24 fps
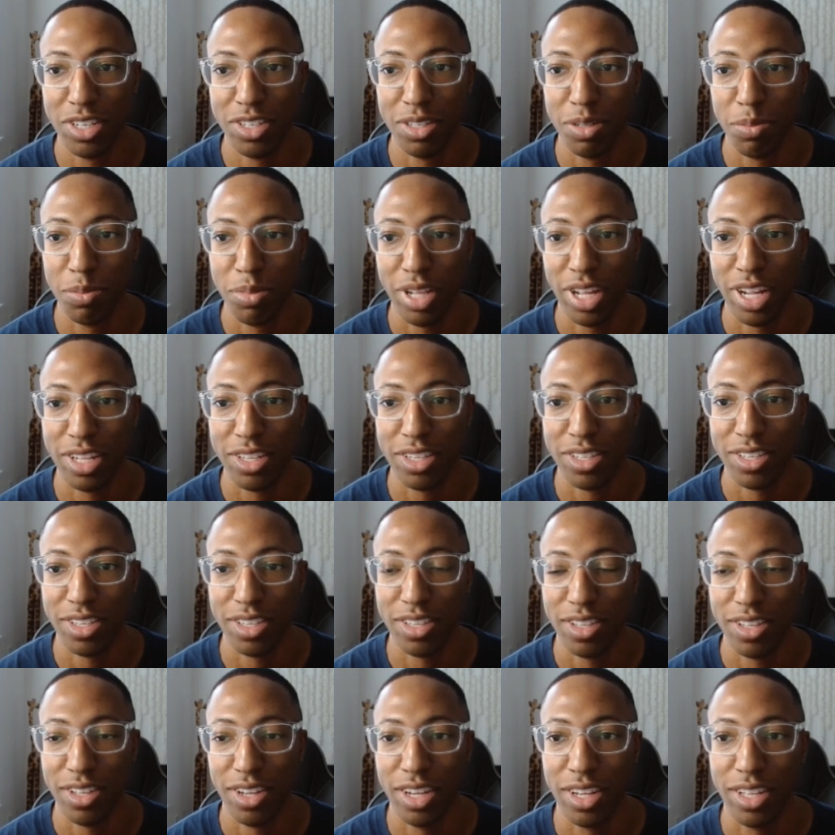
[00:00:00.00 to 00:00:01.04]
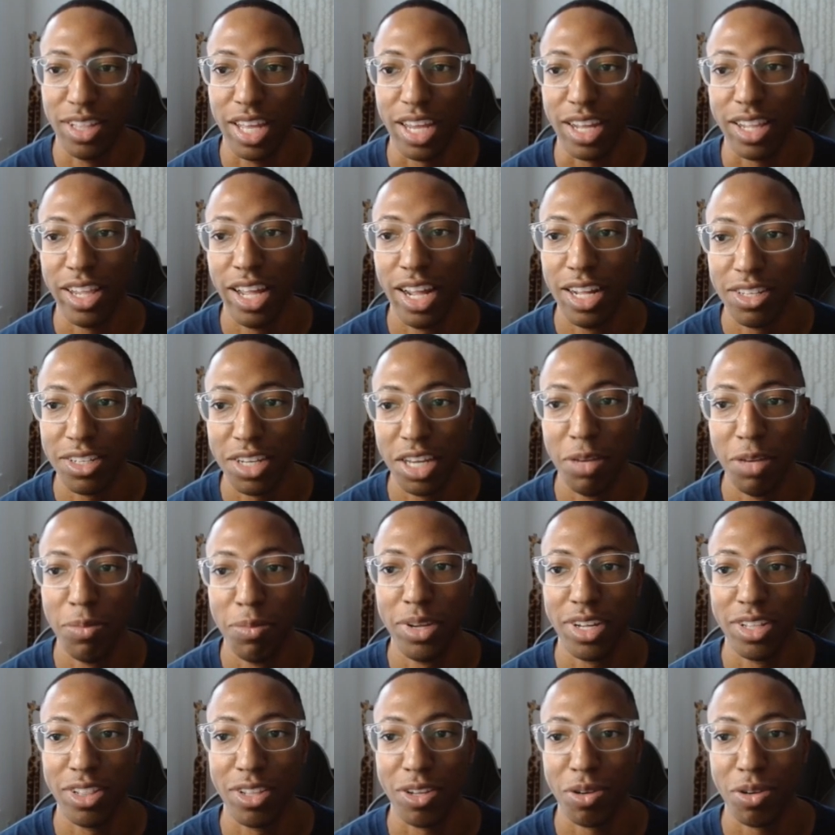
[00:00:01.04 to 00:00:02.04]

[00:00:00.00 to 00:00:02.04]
plants and like landscaping in the